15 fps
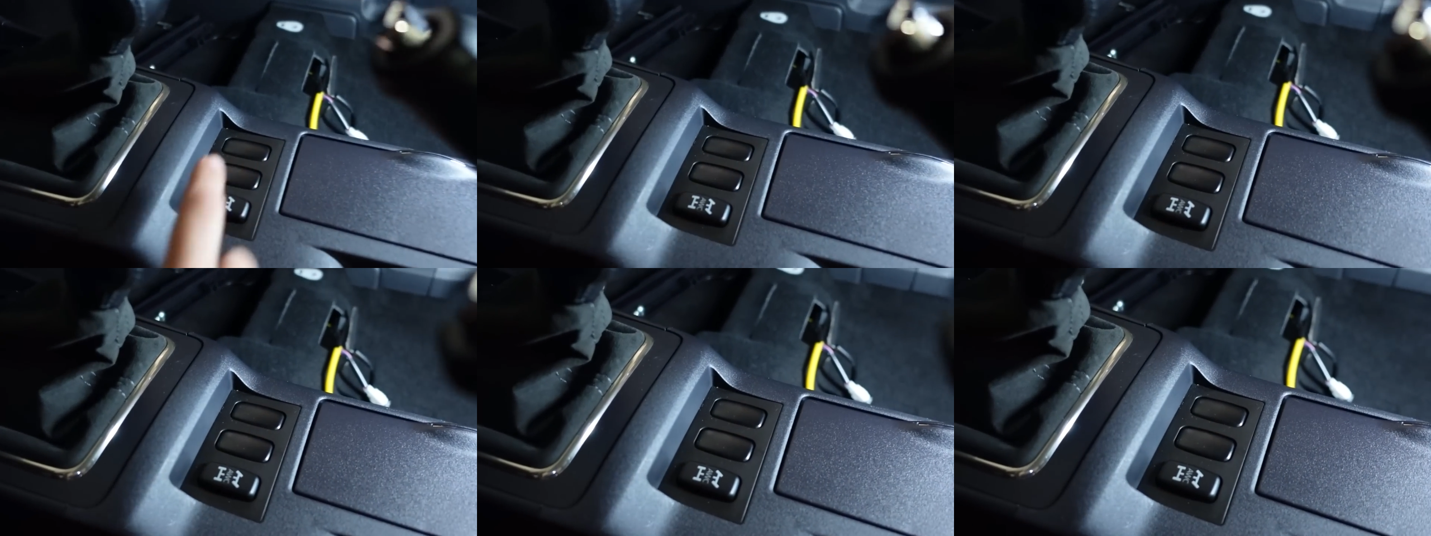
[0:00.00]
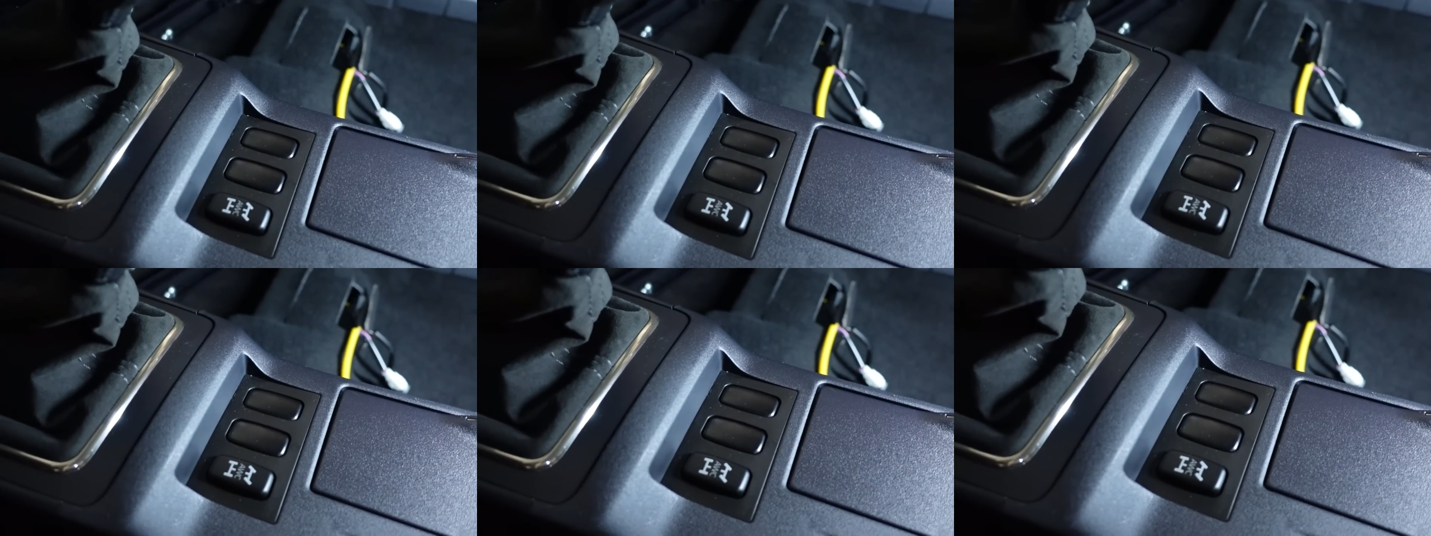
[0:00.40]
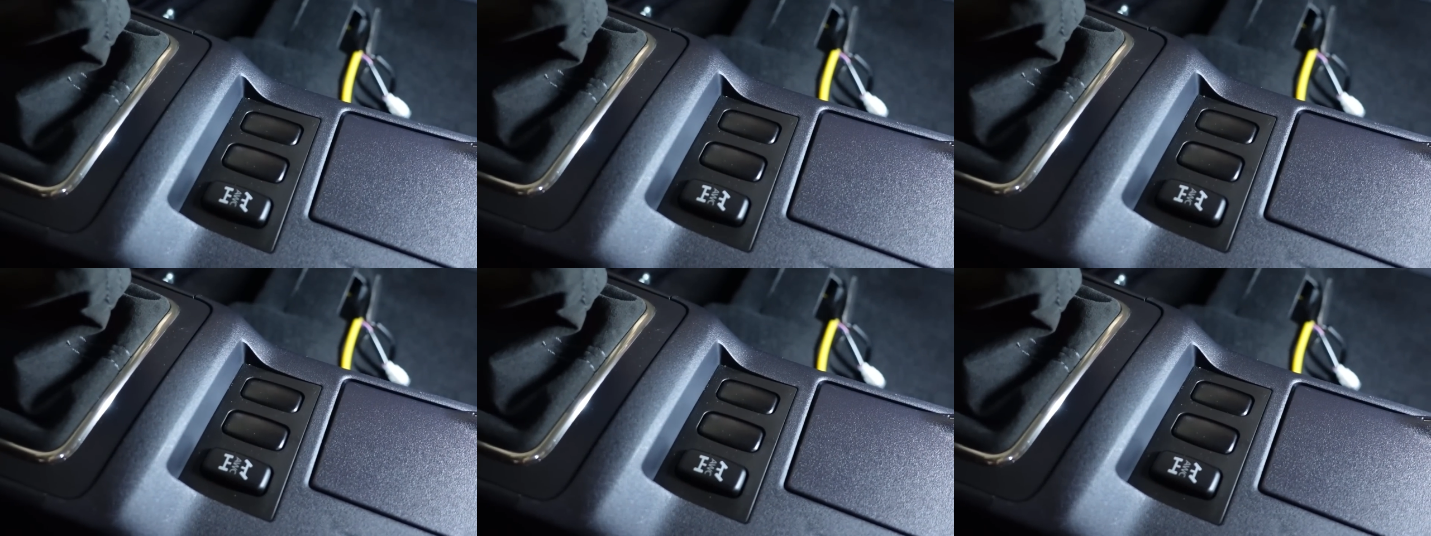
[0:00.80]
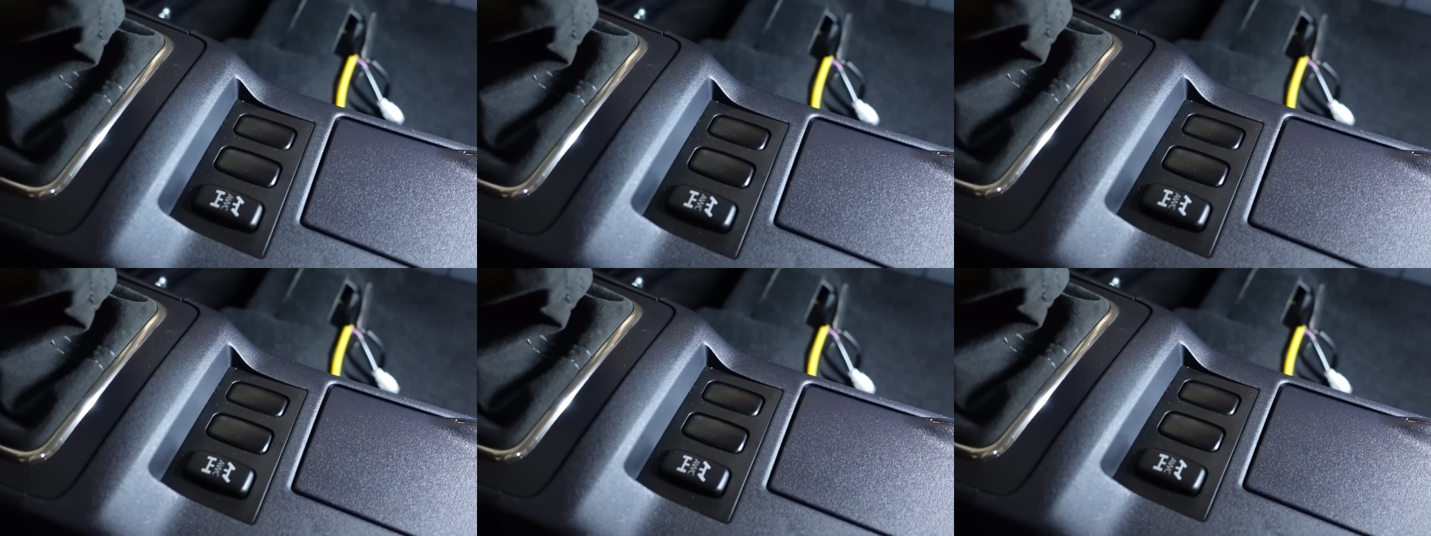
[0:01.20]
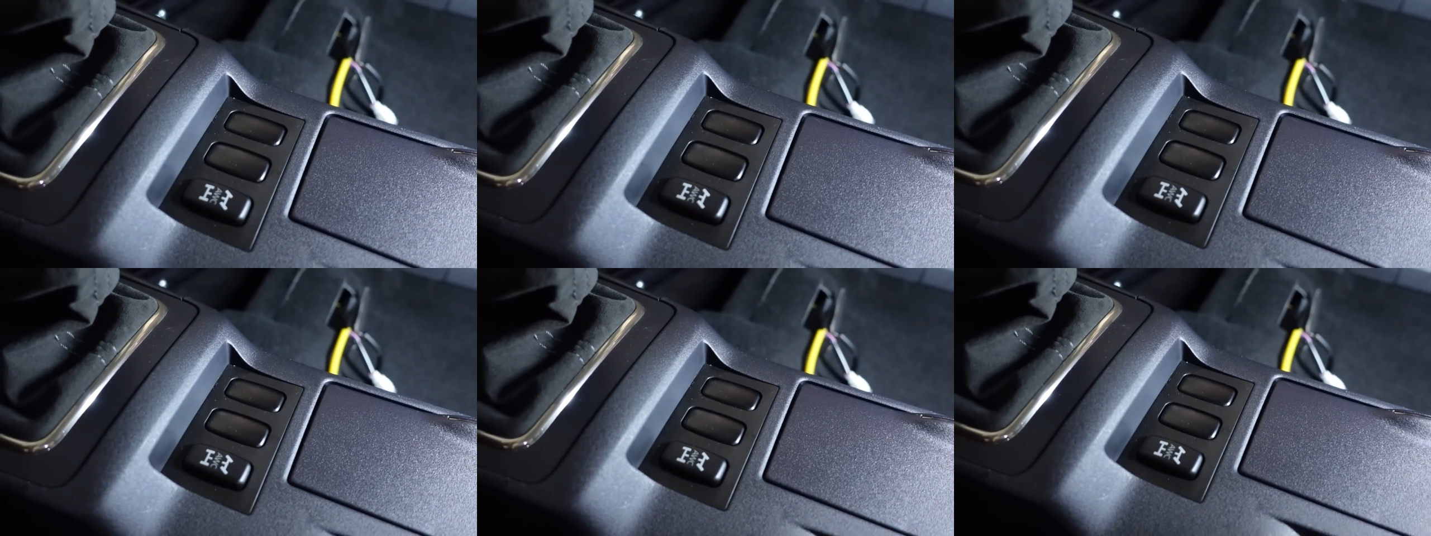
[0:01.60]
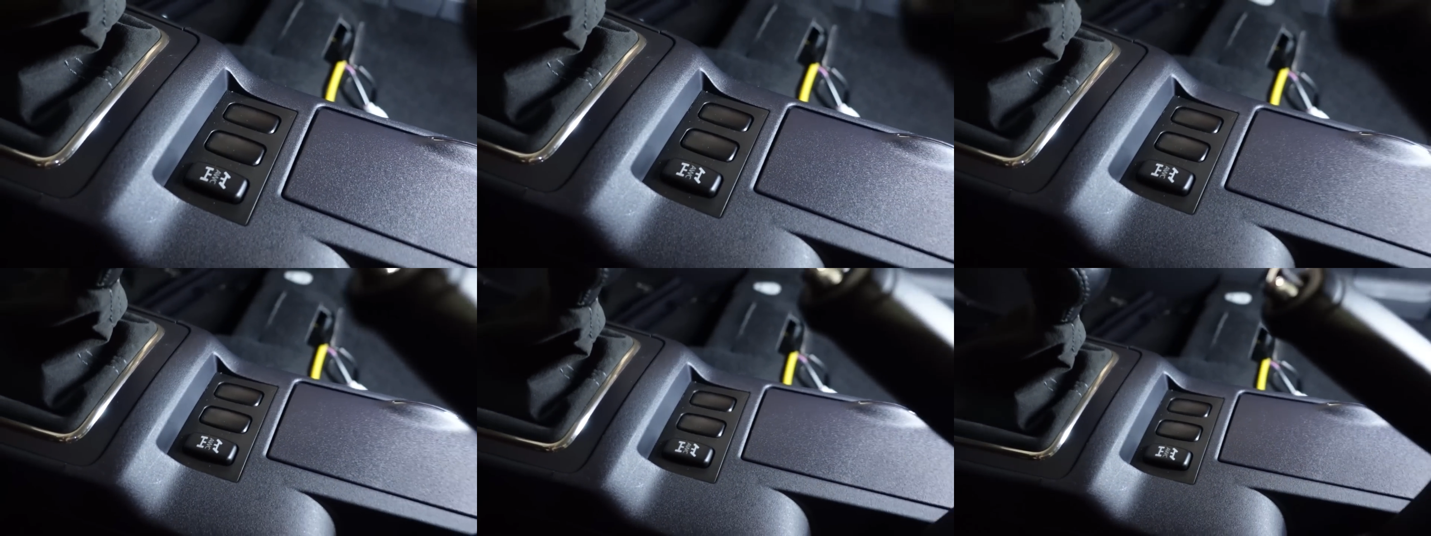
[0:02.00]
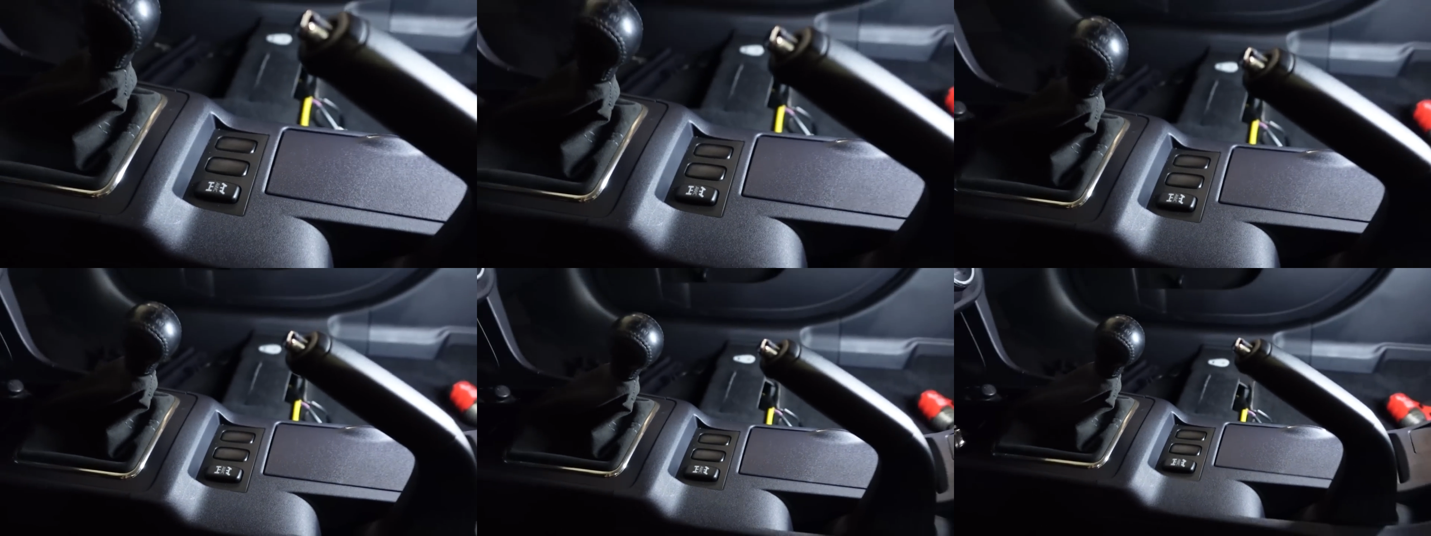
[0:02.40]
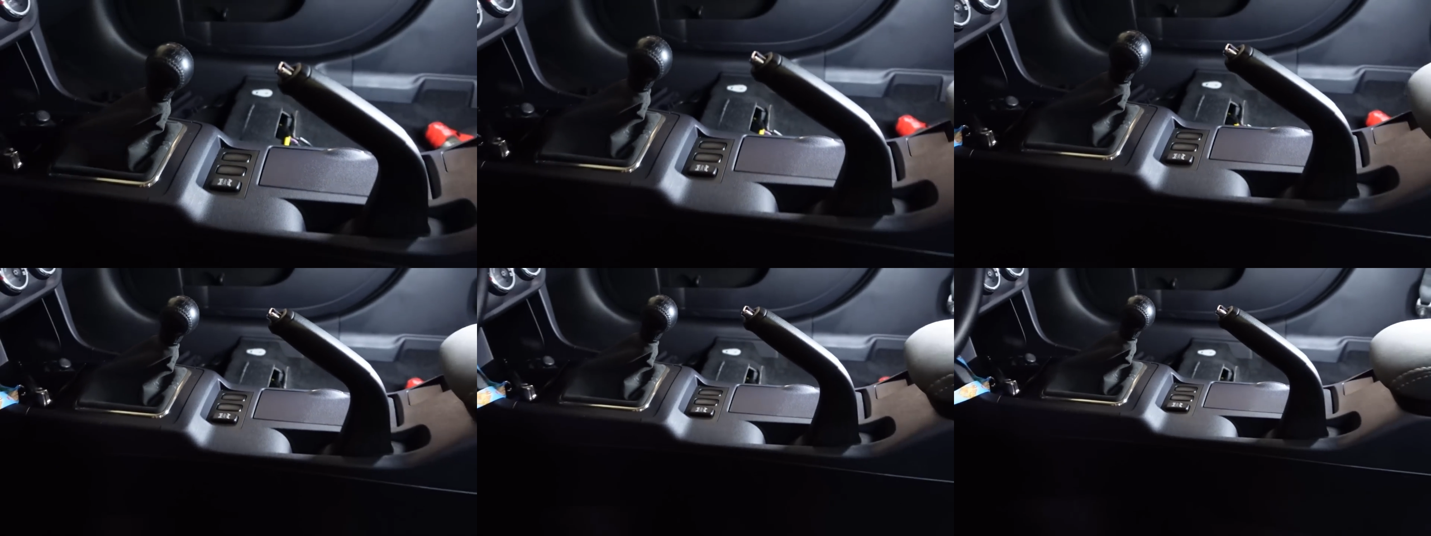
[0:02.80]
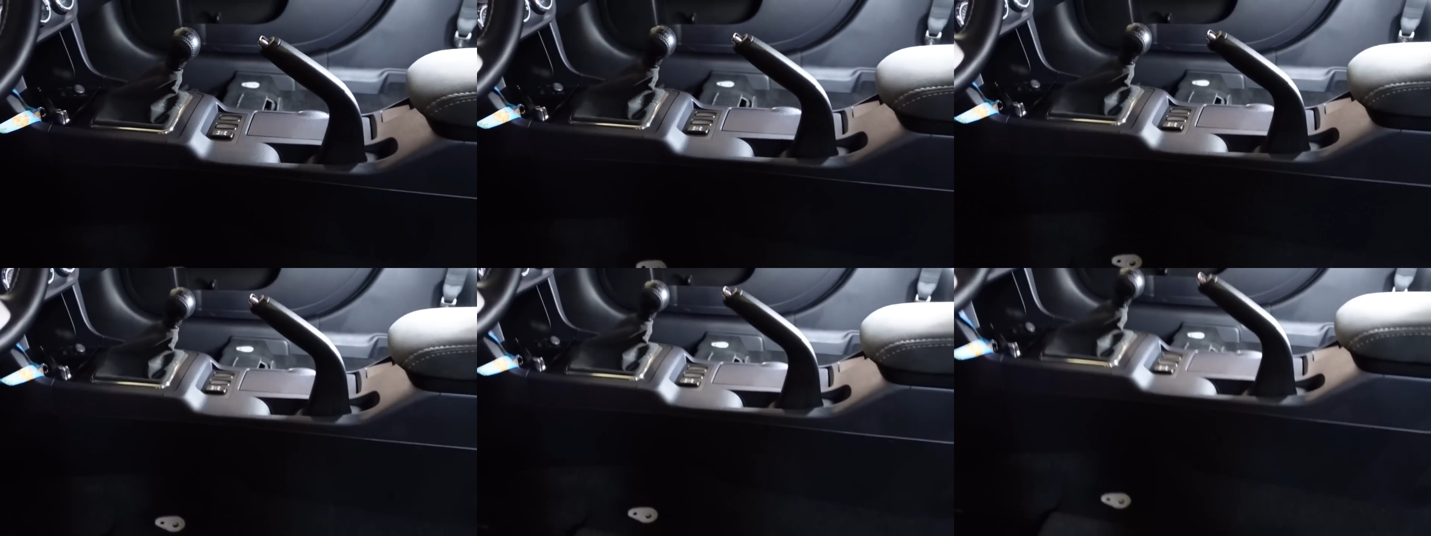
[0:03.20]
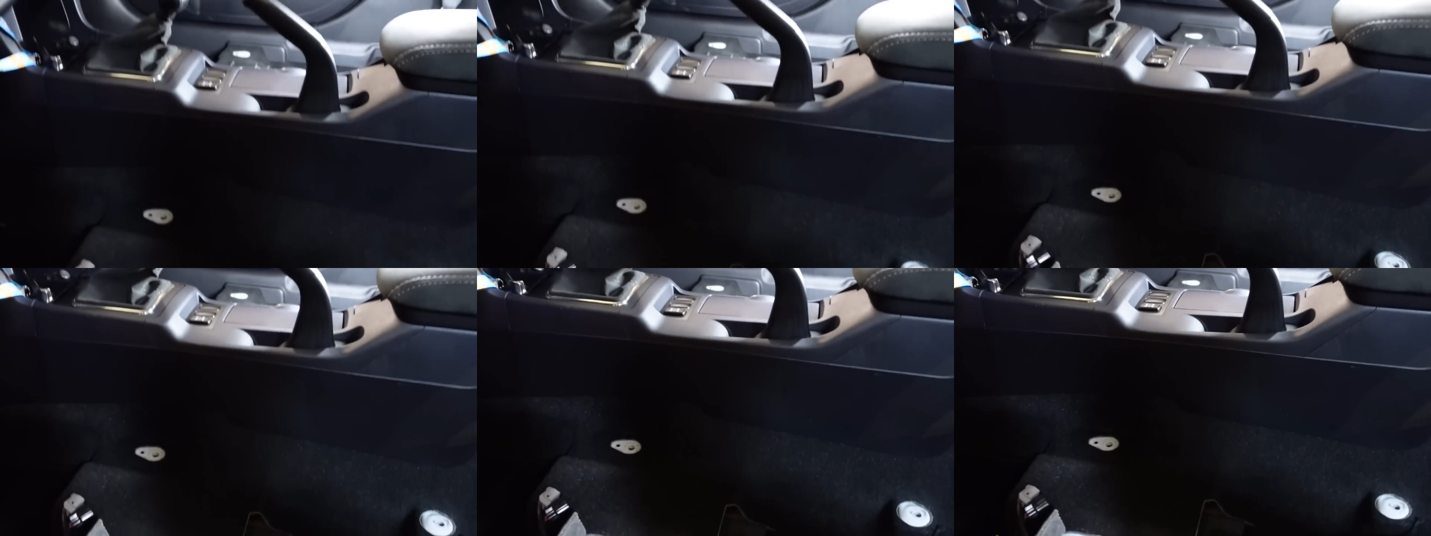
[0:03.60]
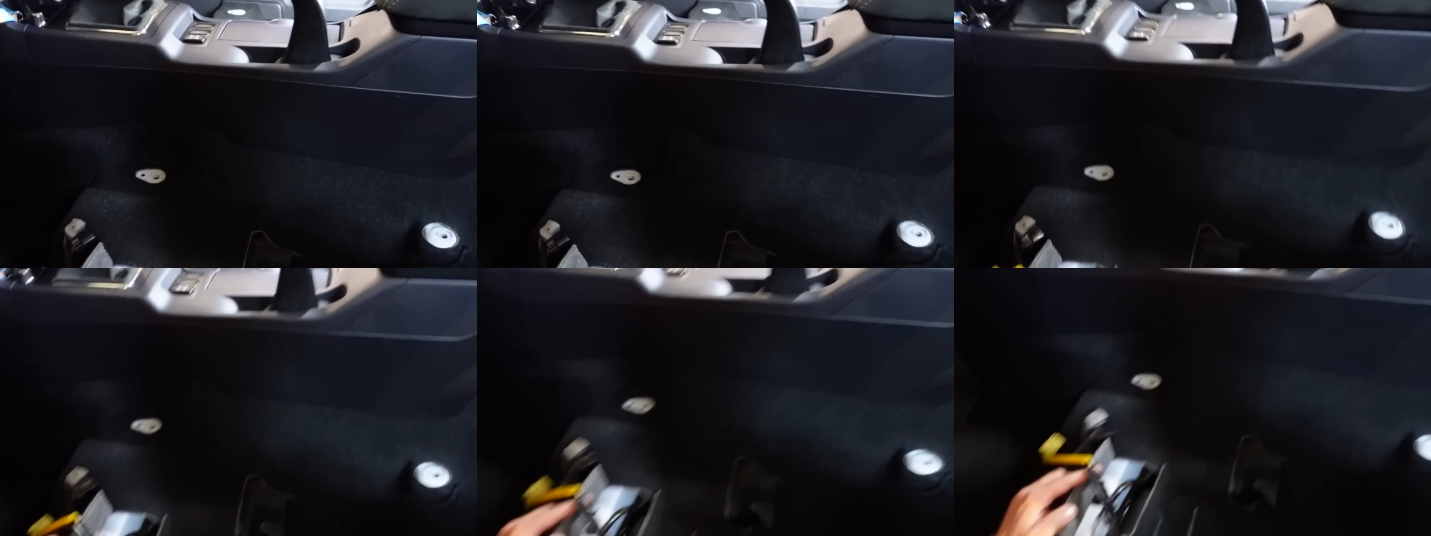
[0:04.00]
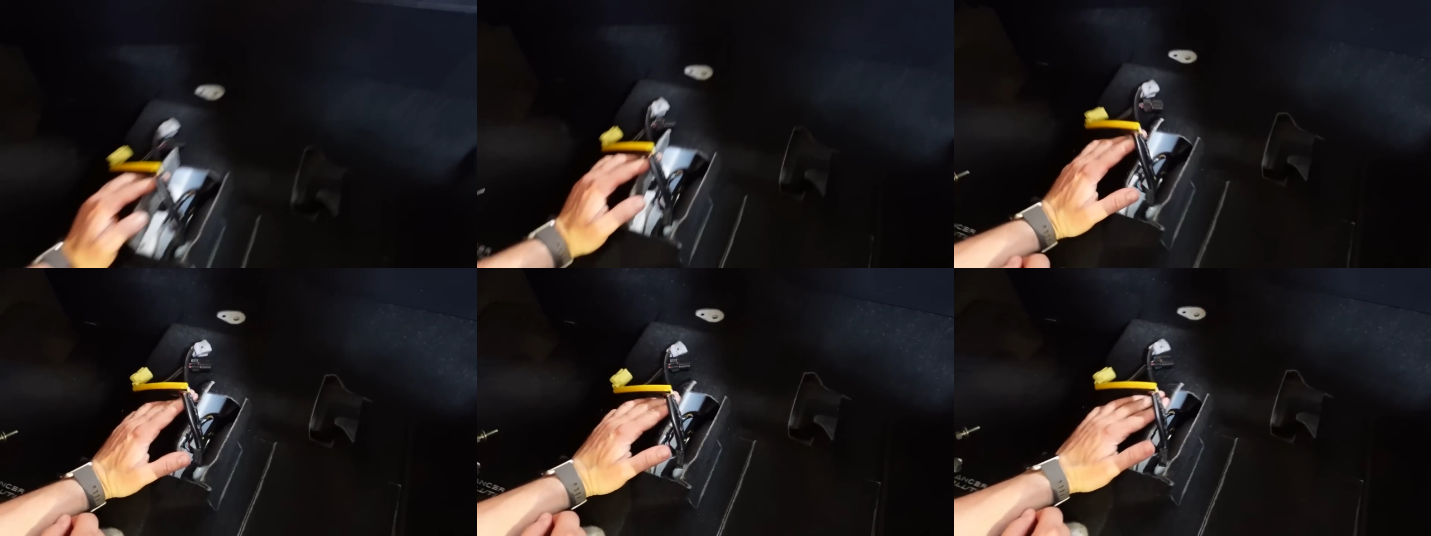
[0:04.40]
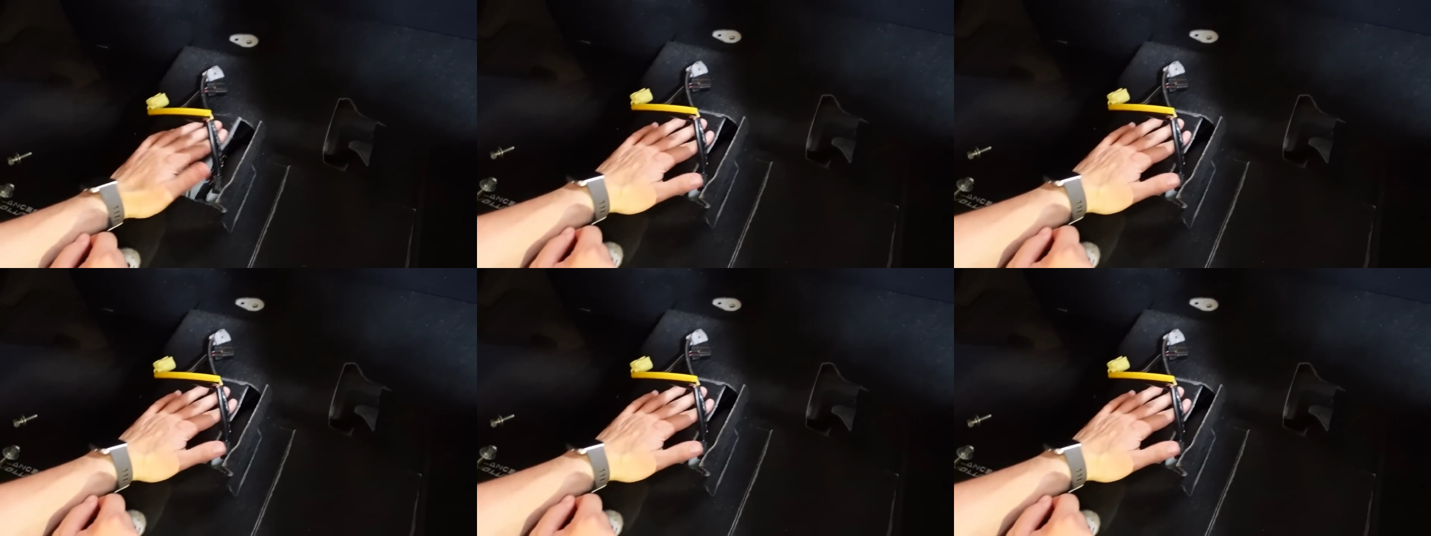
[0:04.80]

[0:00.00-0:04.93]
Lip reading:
[unreadable: no face in view]